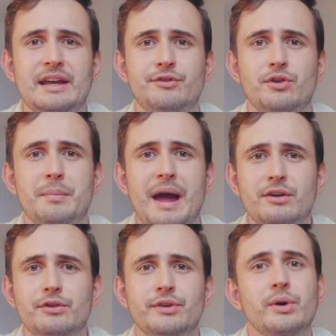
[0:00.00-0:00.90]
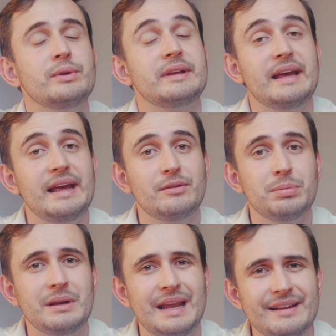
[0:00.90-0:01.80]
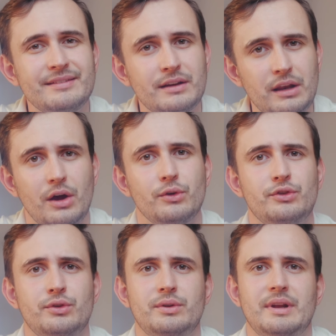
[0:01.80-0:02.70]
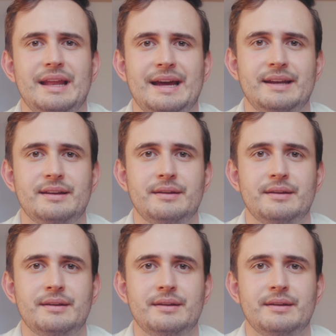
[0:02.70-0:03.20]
if your microphone is placed close to the light.